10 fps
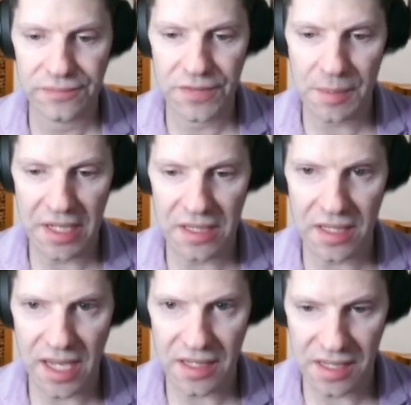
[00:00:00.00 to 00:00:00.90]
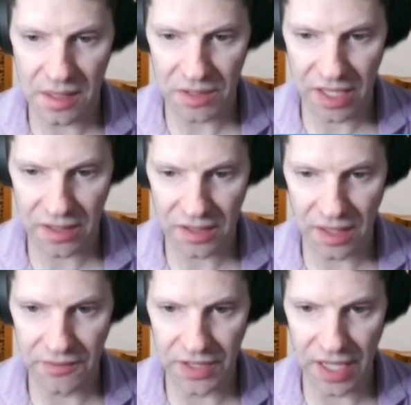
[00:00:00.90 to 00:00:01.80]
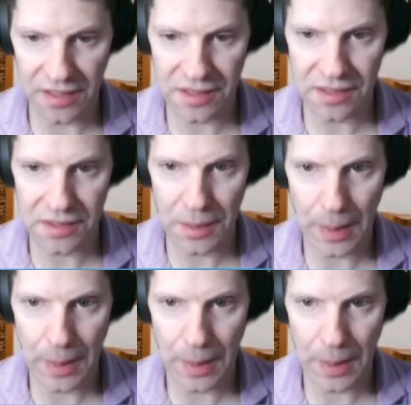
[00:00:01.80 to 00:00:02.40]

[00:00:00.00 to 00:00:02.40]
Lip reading: Spade to the ace, and we'll take a club finesse.